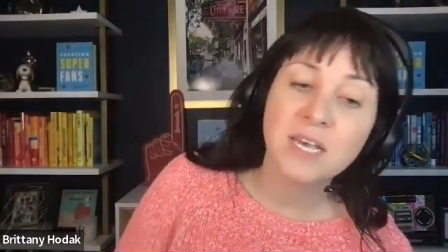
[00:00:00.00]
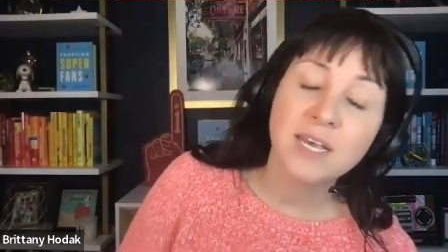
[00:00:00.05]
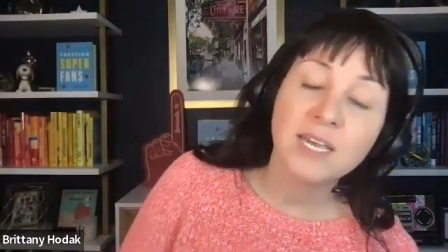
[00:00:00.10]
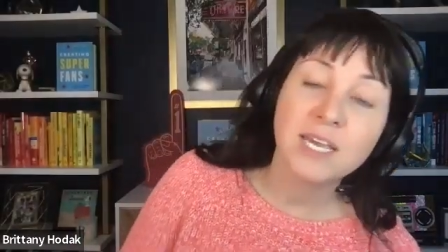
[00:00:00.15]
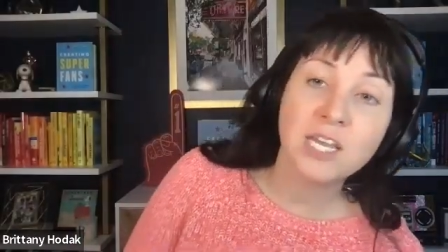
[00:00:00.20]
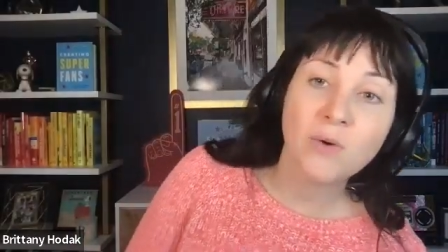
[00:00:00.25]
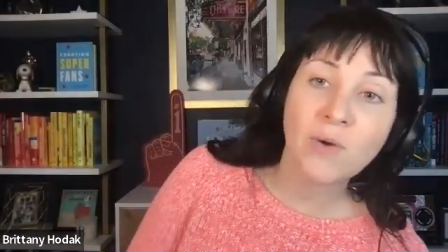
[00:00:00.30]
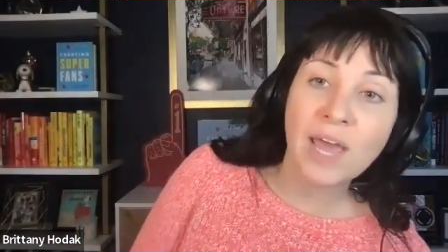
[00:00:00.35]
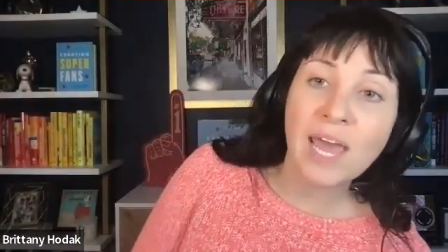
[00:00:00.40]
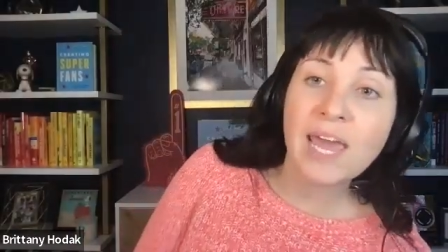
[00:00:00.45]

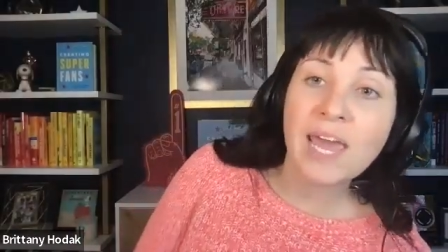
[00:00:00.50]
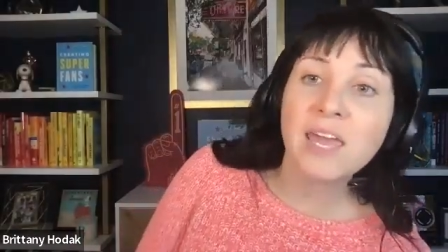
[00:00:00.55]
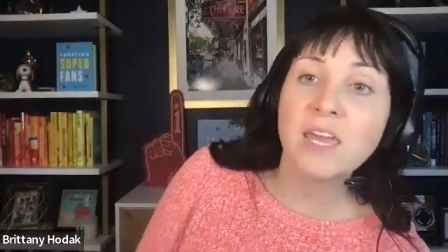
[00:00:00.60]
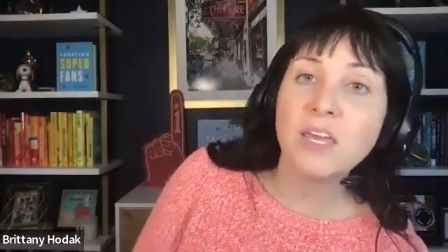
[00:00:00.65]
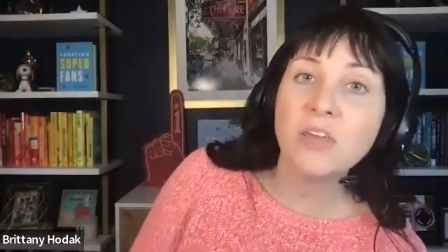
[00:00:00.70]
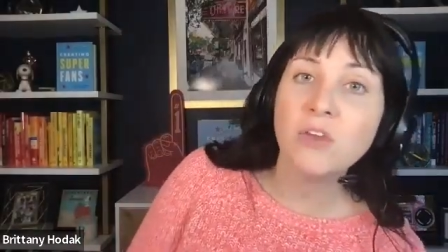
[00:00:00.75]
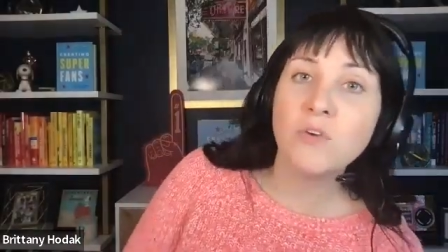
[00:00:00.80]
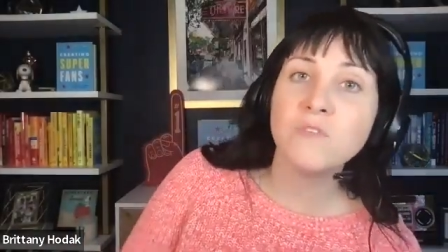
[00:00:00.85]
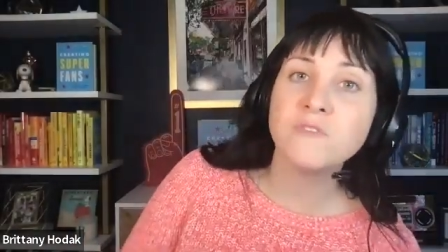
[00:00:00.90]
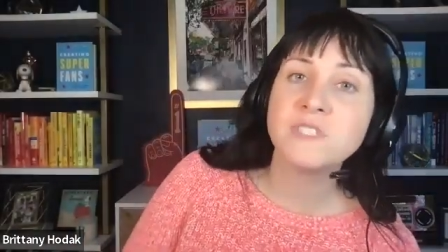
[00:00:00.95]
you know, hey,
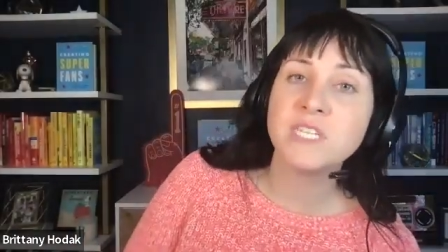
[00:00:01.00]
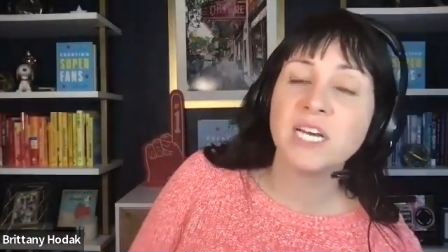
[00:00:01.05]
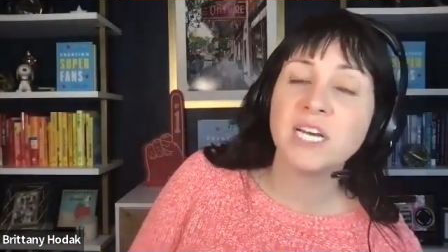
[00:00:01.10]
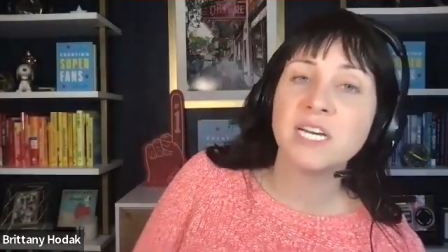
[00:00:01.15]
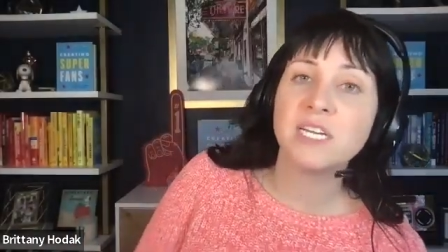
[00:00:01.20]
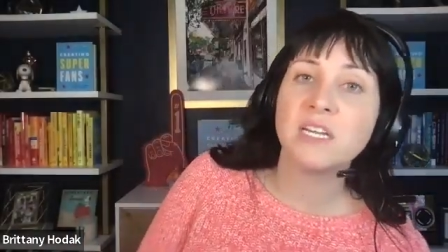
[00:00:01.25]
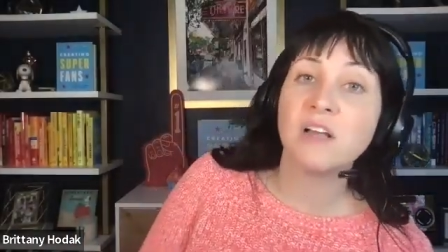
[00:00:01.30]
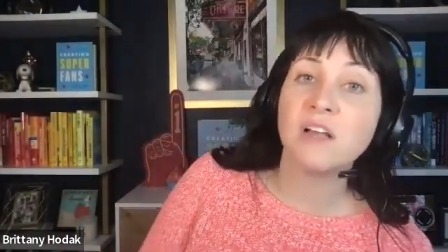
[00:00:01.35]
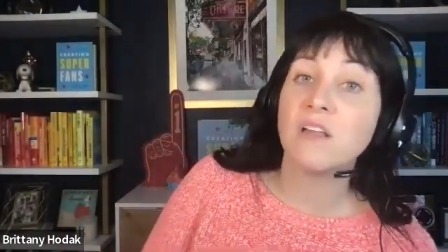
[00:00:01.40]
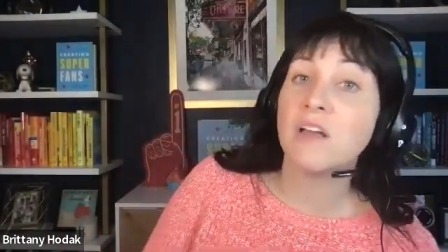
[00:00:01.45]
you've
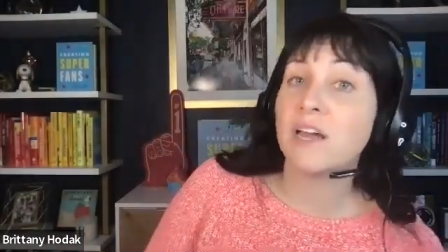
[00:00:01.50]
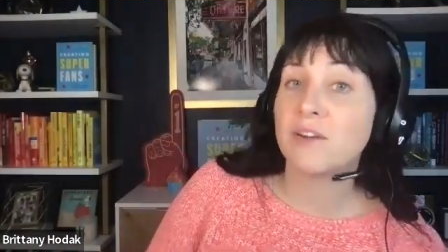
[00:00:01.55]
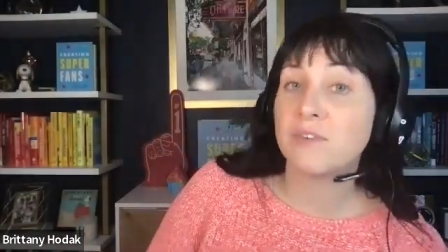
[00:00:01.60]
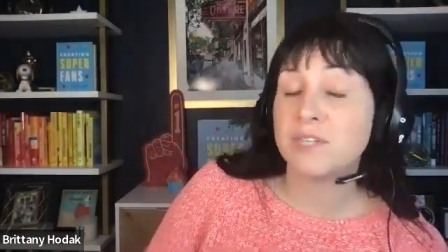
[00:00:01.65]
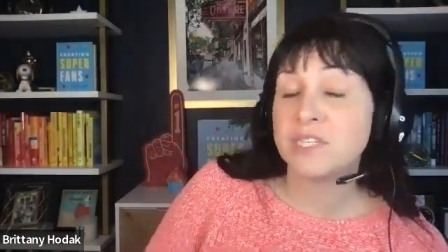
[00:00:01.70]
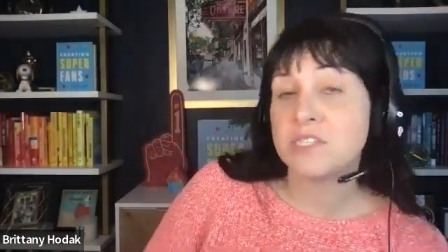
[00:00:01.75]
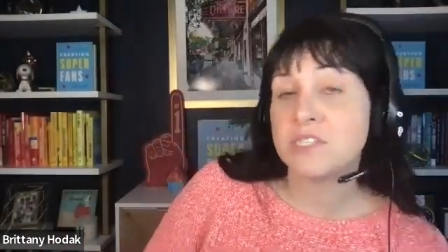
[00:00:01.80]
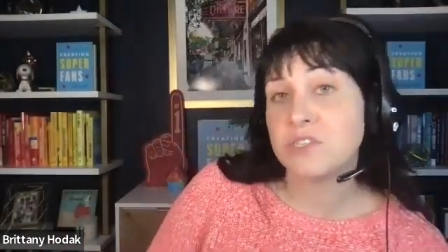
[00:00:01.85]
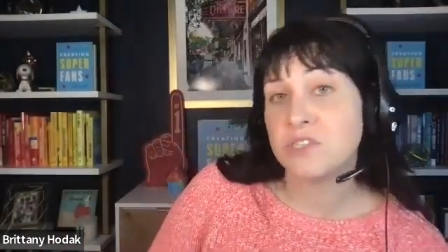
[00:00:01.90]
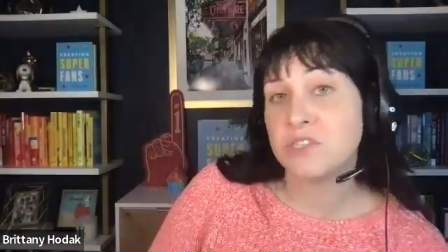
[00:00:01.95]
done a lot of
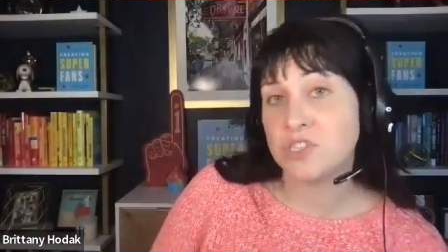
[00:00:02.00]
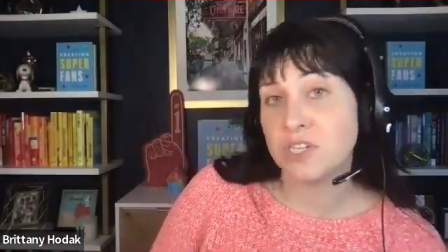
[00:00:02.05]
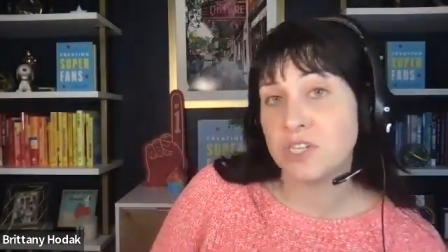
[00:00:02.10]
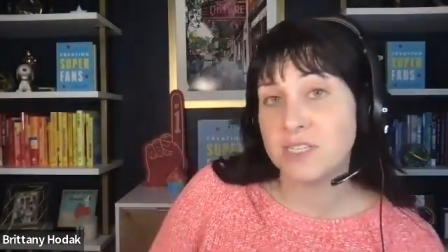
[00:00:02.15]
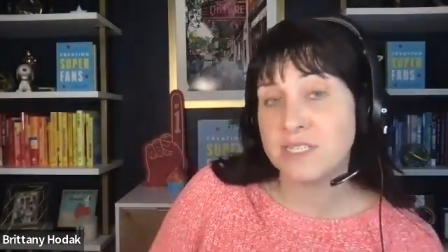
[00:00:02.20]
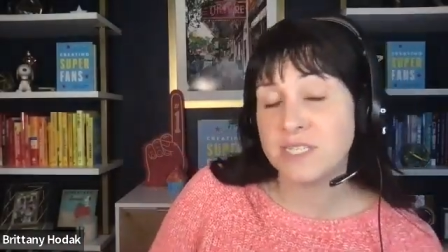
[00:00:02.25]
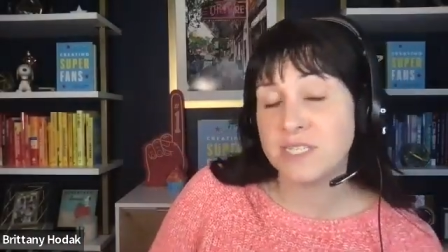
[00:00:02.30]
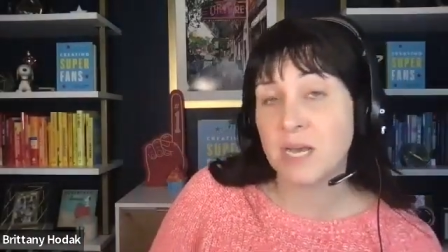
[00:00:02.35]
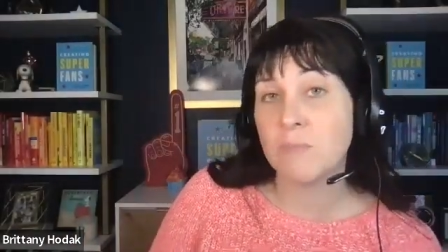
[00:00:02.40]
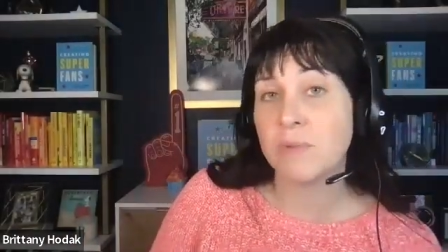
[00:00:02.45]
research on
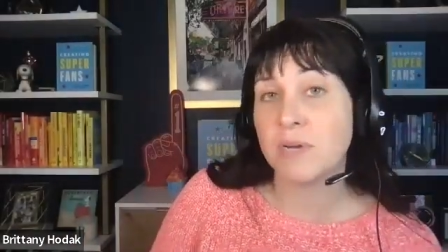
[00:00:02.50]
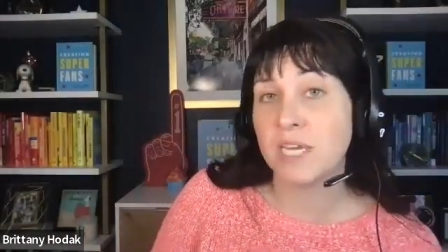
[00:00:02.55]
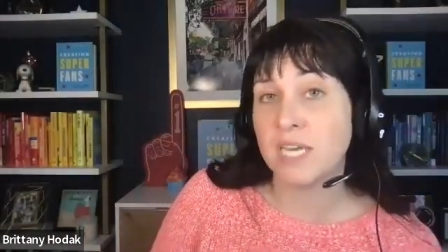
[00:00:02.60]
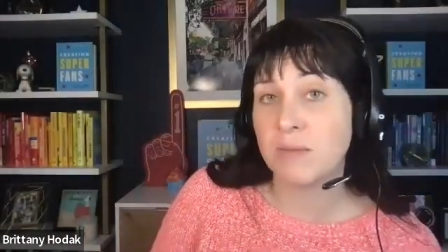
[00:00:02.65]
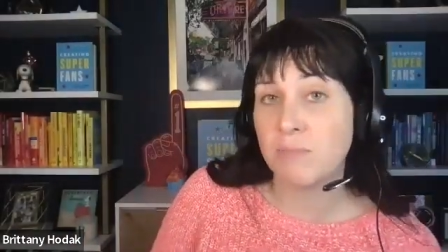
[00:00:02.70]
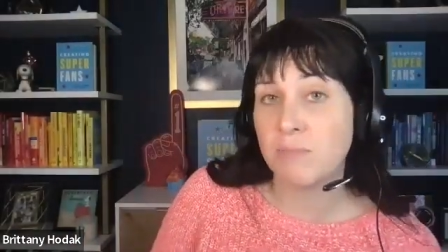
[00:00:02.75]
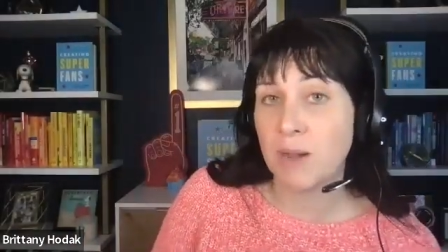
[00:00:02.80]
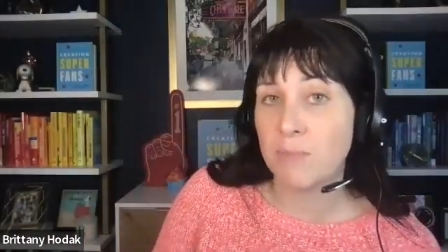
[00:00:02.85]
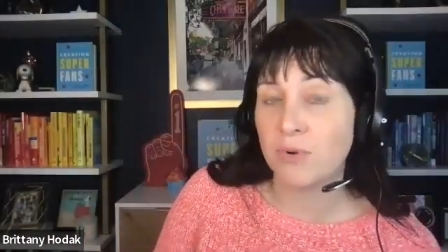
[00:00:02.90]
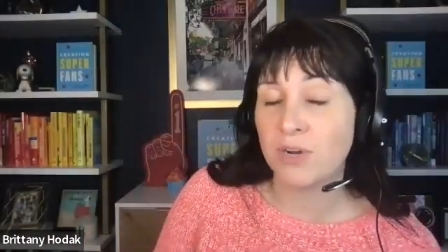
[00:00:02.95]
this company
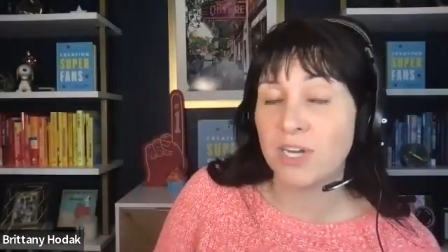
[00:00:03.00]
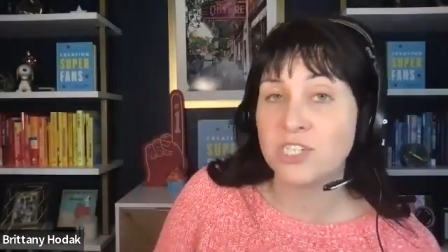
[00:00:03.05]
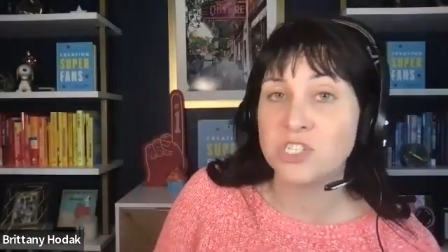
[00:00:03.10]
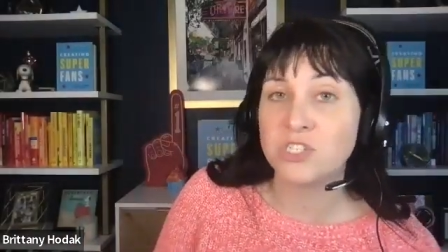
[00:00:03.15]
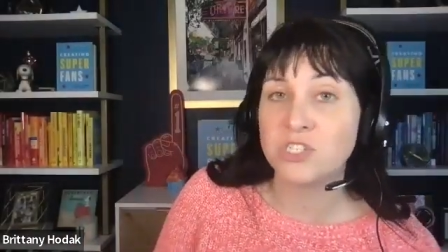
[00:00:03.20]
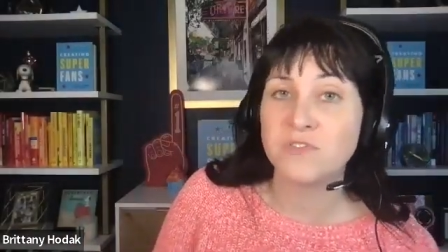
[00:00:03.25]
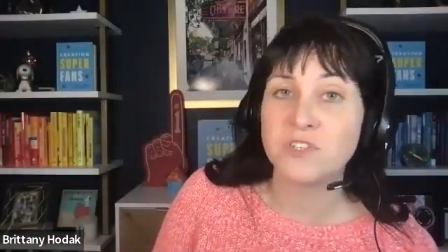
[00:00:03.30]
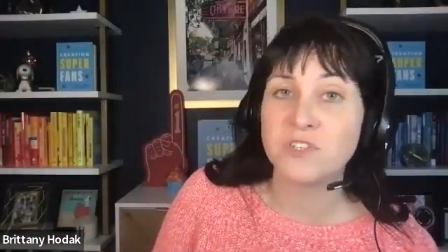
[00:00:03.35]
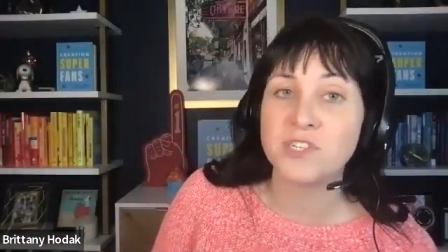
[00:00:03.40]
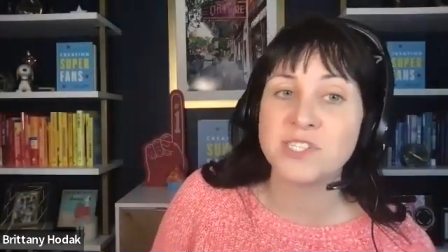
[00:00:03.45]
in
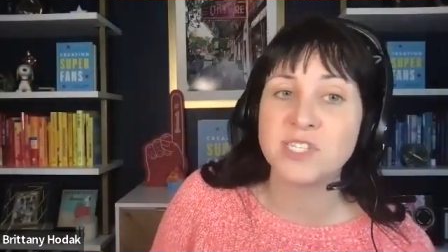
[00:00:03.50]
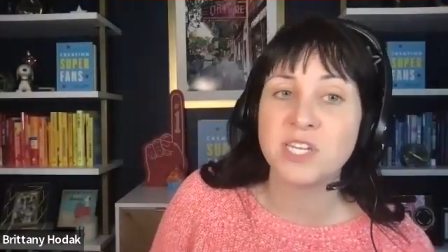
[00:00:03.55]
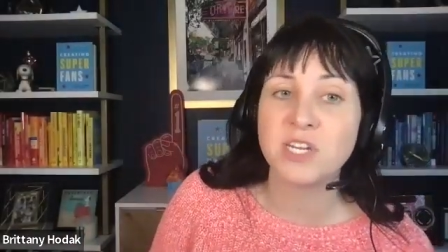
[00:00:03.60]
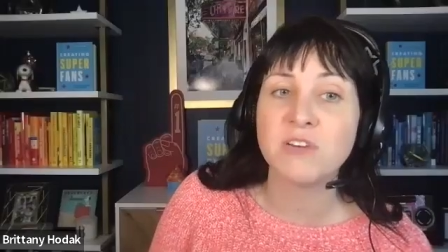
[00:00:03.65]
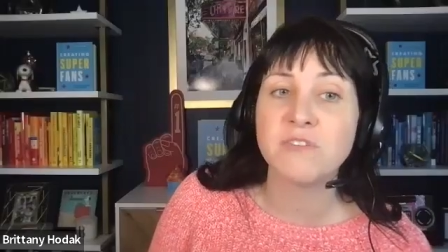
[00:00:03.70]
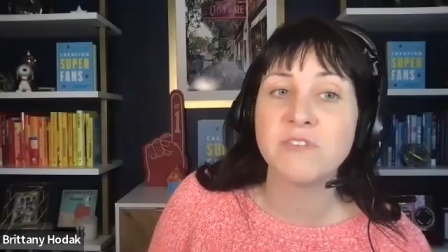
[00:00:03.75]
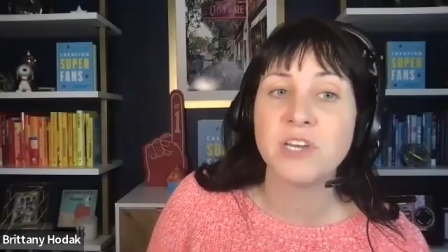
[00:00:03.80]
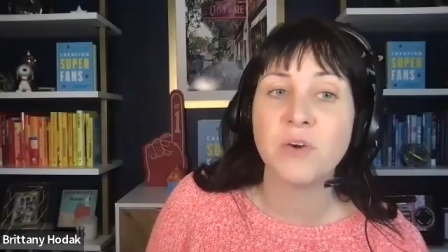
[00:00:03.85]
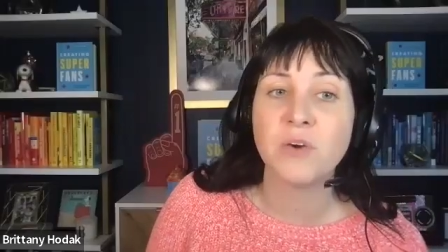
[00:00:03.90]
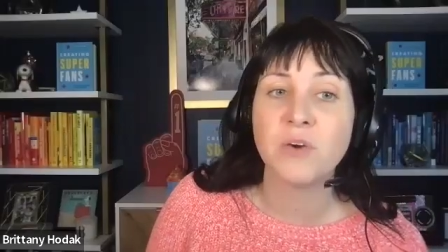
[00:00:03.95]
preparation for this
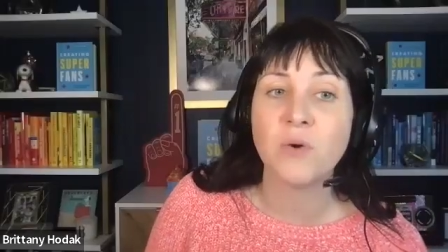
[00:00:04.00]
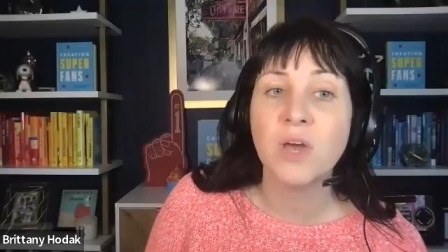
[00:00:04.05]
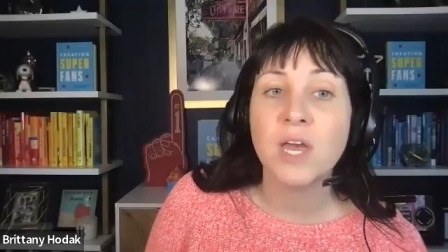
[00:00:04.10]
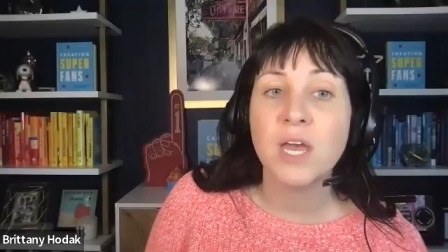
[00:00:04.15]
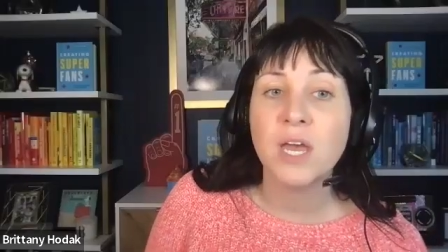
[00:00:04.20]
interview.